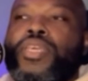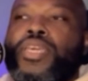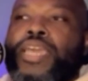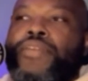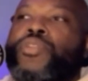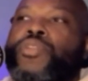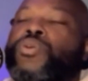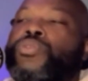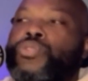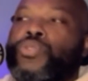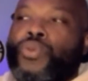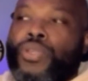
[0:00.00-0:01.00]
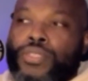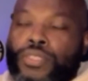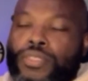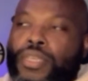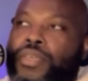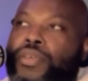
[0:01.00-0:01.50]
have their own stories to
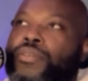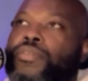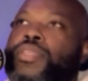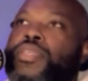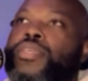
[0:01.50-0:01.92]
tell.